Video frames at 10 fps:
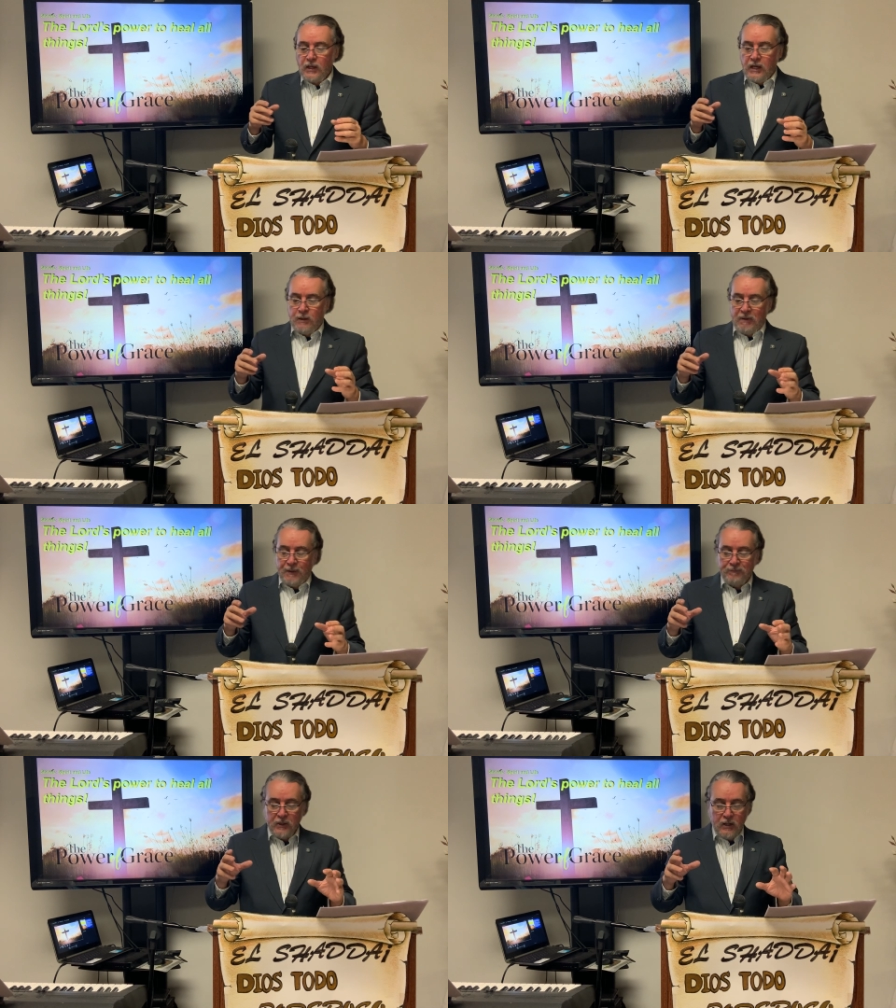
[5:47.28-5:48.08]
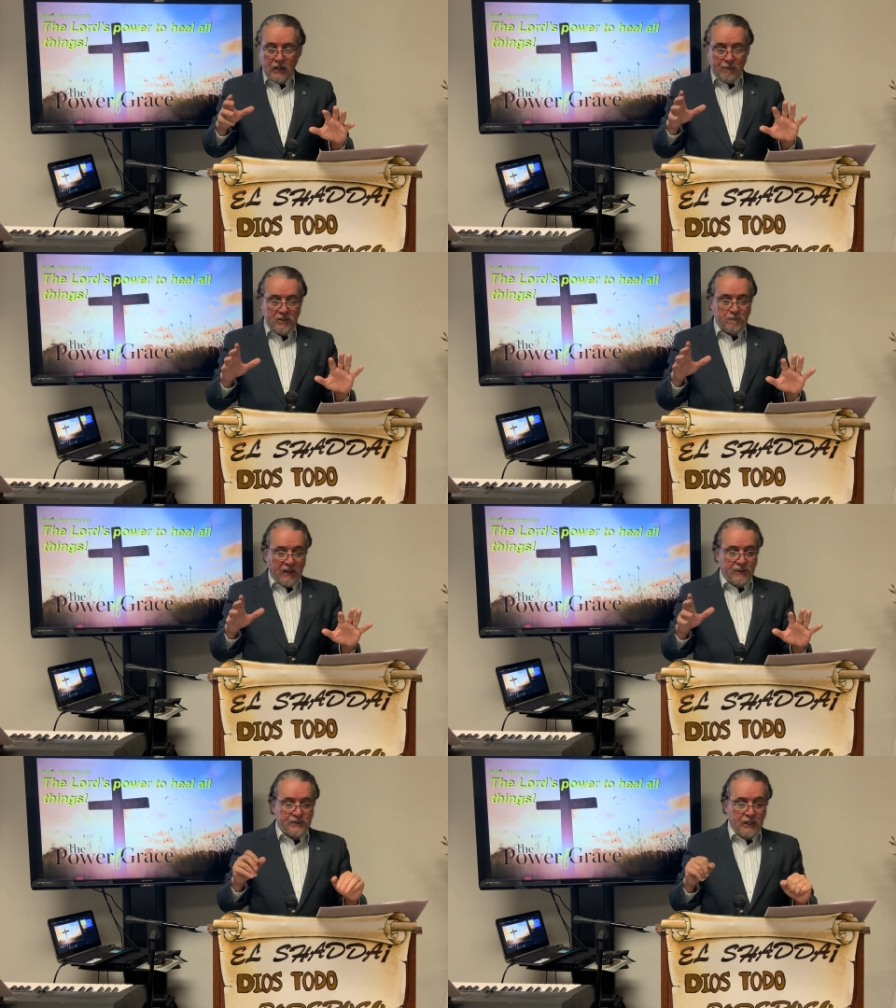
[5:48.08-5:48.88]
Amen. Let me
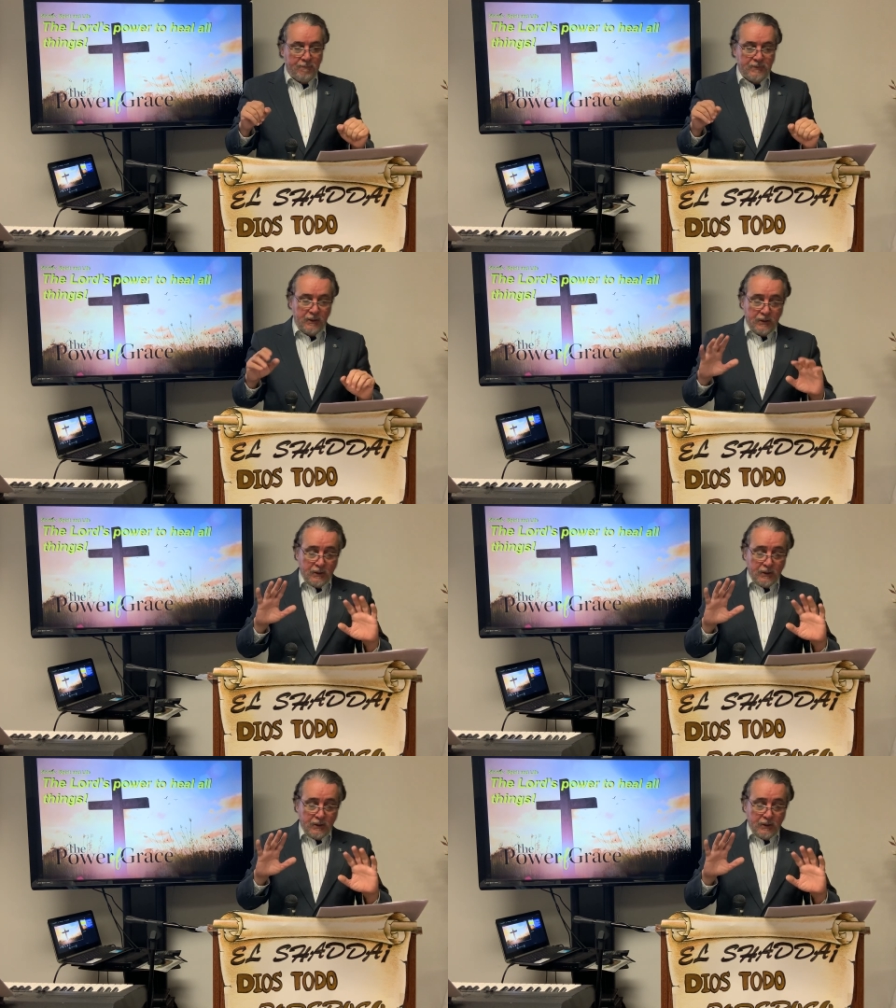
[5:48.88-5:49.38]
explain something